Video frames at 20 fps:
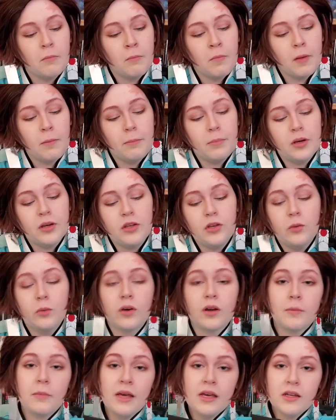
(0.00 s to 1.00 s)
But you
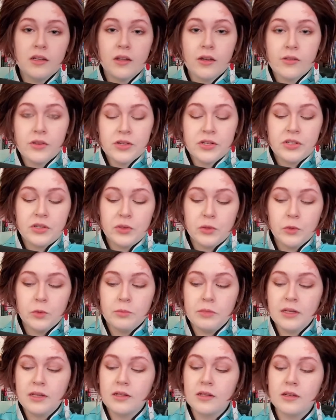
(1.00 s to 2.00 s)
want to make another
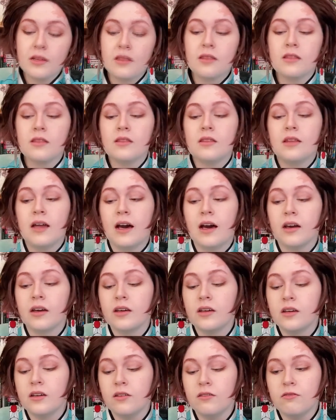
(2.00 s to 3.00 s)
tube that
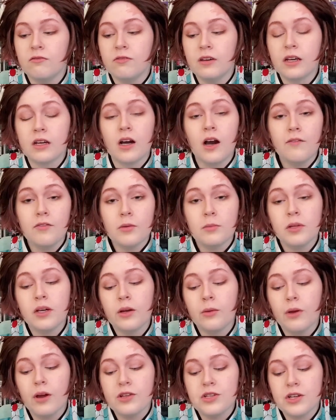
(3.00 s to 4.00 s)
can fit comfortably
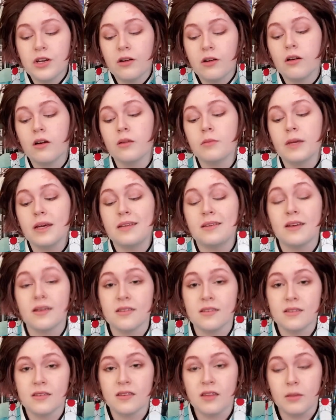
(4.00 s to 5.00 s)
around your arm and
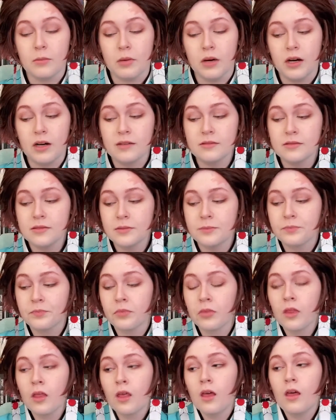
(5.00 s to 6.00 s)
doesn't slip off.
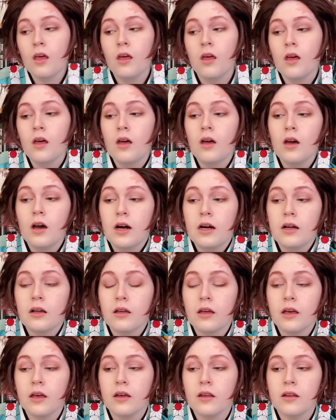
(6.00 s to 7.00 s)

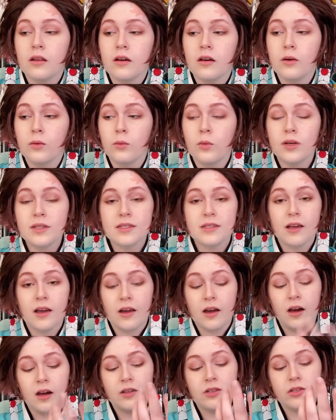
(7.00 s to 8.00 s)
And once I
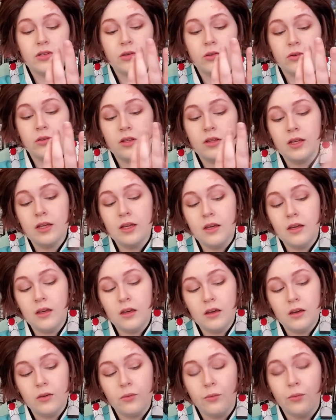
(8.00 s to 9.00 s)
got to the
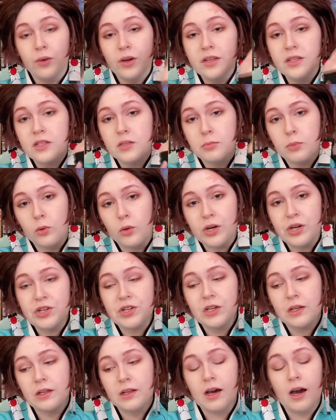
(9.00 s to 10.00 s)
wrist
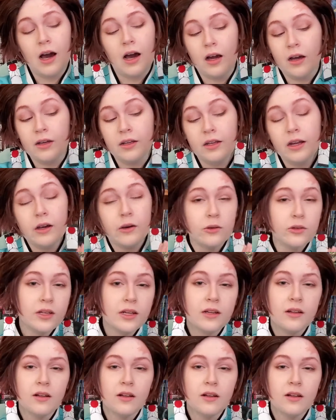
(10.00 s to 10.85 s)
portion, I narrowed it a